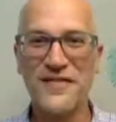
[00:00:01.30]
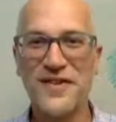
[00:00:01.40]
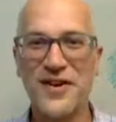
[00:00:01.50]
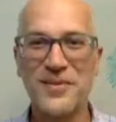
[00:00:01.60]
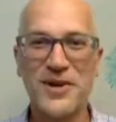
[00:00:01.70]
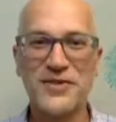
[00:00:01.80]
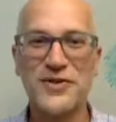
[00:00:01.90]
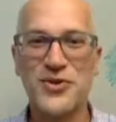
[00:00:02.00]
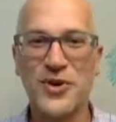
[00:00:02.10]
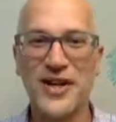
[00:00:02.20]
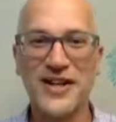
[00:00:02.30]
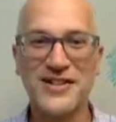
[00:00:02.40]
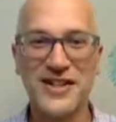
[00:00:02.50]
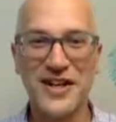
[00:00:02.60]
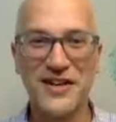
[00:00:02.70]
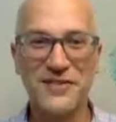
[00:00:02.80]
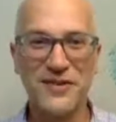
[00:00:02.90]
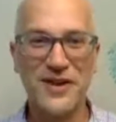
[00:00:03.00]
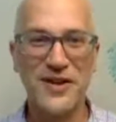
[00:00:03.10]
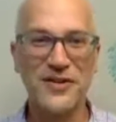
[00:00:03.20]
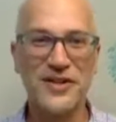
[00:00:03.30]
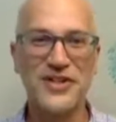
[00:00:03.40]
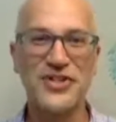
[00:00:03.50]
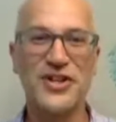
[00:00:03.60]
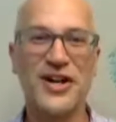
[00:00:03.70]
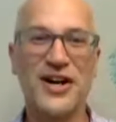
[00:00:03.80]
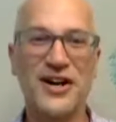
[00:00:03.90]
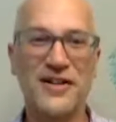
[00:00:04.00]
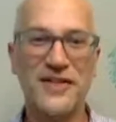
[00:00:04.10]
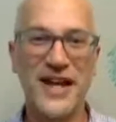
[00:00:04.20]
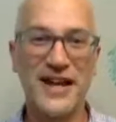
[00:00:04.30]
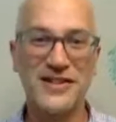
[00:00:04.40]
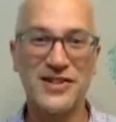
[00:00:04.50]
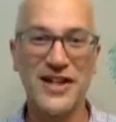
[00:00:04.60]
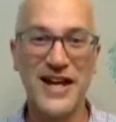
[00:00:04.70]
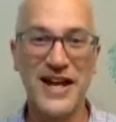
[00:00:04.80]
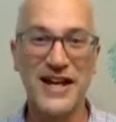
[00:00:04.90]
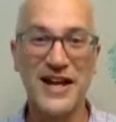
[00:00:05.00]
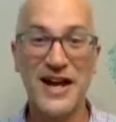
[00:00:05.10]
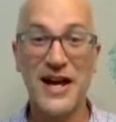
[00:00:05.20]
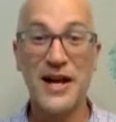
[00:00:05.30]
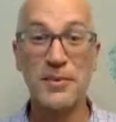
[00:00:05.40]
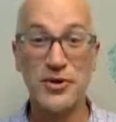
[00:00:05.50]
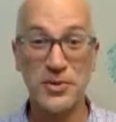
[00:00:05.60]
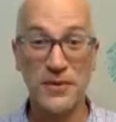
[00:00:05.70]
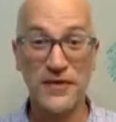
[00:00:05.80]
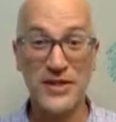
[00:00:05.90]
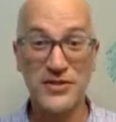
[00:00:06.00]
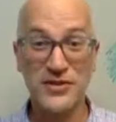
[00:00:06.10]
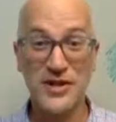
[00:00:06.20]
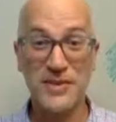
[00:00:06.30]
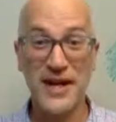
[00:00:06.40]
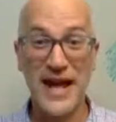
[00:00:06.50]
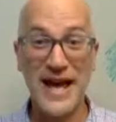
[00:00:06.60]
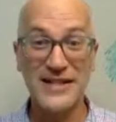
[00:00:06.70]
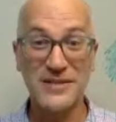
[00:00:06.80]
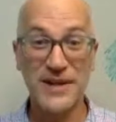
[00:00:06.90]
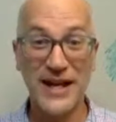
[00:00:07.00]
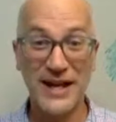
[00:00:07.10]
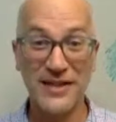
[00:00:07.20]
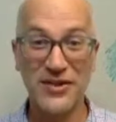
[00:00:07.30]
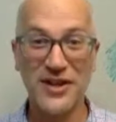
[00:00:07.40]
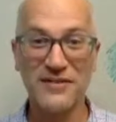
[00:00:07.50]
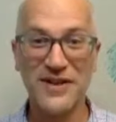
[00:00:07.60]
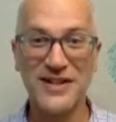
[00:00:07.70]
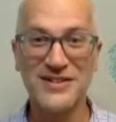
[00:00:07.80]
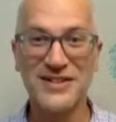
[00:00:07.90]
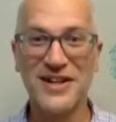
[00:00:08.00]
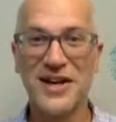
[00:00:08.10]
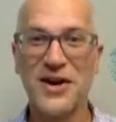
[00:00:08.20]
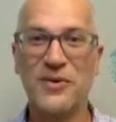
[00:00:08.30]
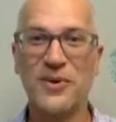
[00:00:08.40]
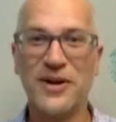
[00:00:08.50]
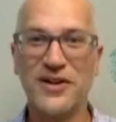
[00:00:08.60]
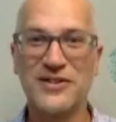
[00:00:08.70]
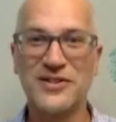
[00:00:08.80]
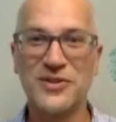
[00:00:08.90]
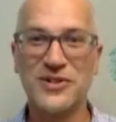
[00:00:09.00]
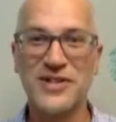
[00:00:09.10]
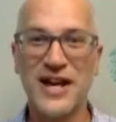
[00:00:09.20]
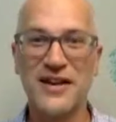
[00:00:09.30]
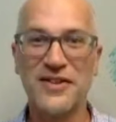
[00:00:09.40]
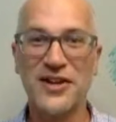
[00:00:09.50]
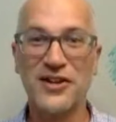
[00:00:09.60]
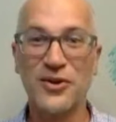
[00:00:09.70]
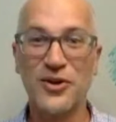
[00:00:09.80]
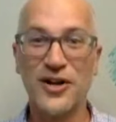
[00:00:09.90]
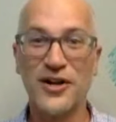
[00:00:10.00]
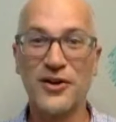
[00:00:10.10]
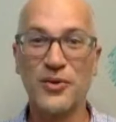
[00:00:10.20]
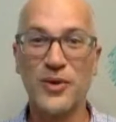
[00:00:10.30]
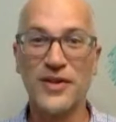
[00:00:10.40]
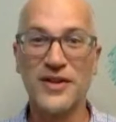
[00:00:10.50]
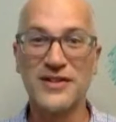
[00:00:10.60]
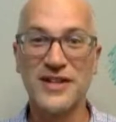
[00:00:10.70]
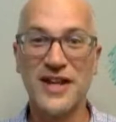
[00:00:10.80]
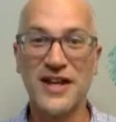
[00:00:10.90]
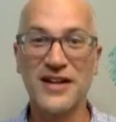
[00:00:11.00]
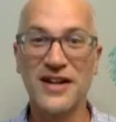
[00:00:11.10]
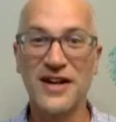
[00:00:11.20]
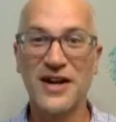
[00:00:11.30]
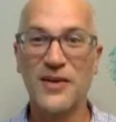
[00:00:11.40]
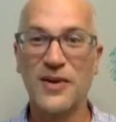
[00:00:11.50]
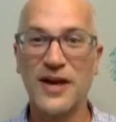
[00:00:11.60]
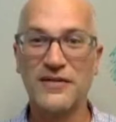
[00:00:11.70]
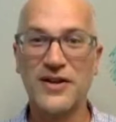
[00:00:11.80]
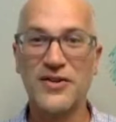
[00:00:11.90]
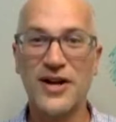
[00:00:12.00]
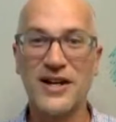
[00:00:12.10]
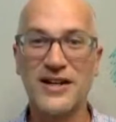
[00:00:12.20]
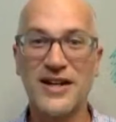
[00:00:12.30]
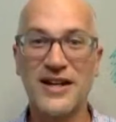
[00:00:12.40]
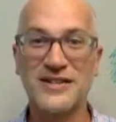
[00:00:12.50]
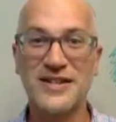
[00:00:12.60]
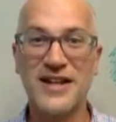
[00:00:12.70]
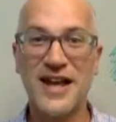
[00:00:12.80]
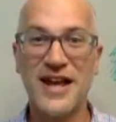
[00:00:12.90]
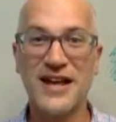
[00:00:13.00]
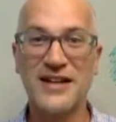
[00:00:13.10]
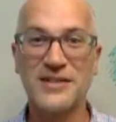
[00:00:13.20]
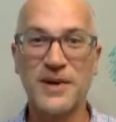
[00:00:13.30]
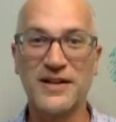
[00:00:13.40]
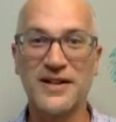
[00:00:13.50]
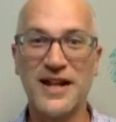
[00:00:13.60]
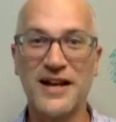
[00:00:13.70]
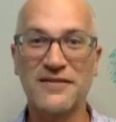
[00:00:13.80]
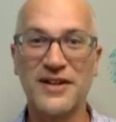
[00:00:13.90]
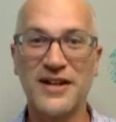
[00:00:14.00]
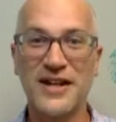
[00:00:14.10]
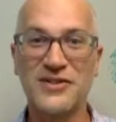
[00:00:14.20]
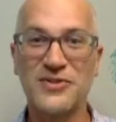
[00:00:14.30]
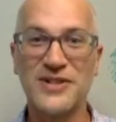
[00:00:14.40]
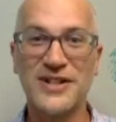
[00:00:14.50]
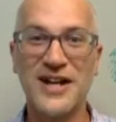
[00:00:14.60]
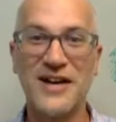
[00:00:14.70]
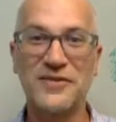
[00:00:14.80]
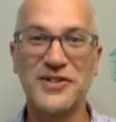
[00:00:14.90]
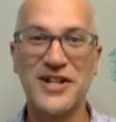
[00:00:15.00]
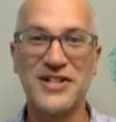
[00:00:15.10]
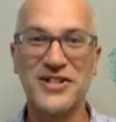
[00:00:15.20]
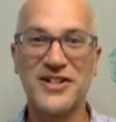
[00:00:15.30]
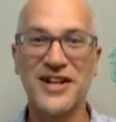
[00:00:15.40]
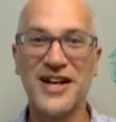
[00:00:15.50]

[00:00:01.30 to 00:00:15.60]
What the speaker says: very much for joining us again for another edition of the ASLA Emerging Professionals Committee Ask Me Anything events. We are so excited that you're here with us again. We have a great guest today and expect a lively, interesting conversation.